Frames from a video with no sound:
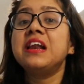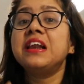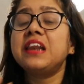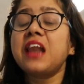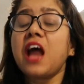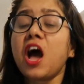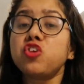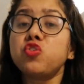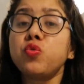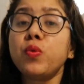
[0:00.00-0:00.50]

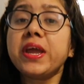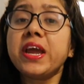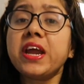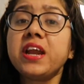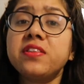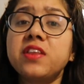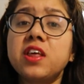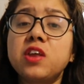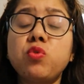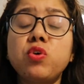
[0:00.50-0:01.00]
Last
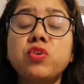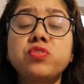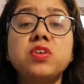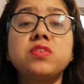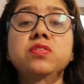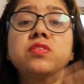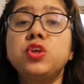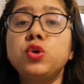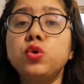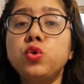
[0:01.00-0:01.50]
weekend, there was
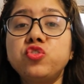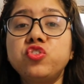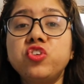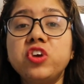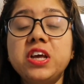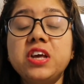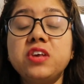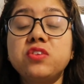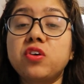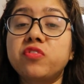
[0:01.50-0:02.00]
this huge
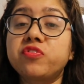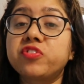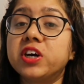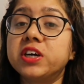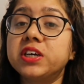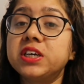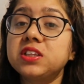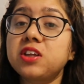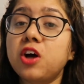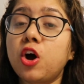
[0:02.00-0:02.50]
release of
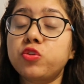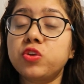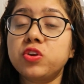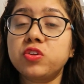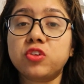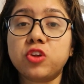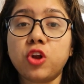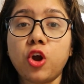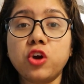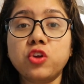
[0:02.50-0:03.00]
30,000
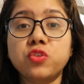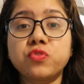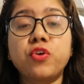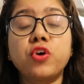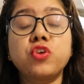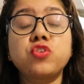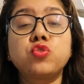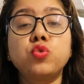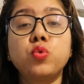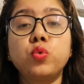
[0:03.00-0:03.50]
slots
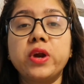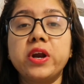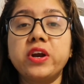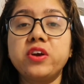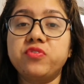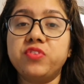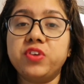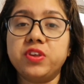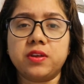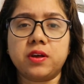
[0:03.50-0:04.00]
for
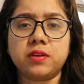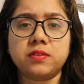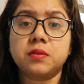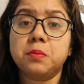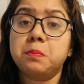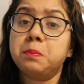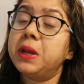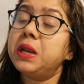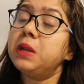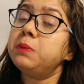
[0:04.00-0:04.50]
student visas.
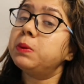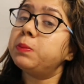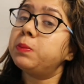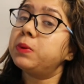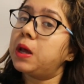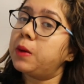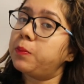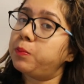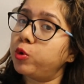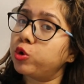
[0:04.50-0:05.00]
Many
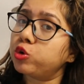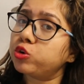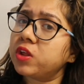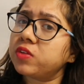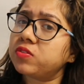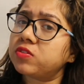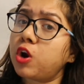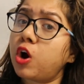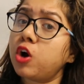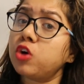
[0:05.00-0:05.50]
people have booked
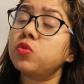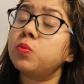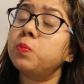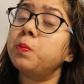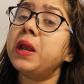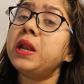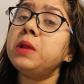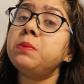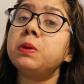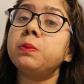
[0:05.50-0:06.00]
their slots,
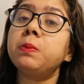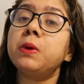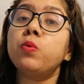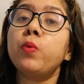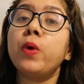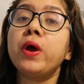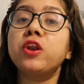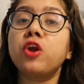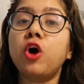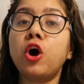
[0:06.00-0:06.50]
many people
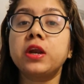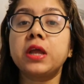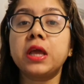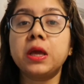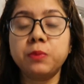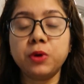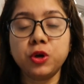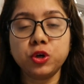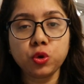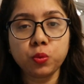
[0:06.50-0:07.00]
were not
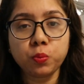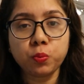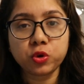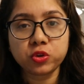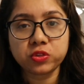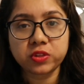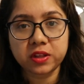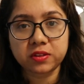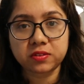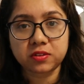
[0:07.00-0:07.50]
able to
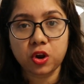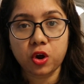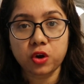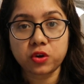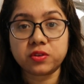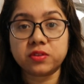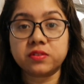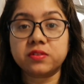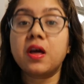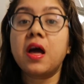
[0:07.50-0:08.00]
book their
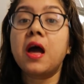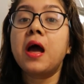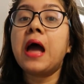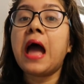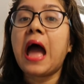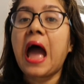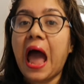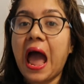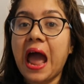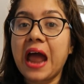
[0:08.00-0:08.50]
slots.
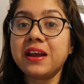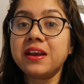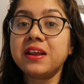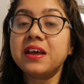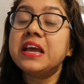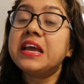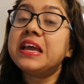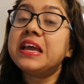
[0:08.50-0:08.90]
And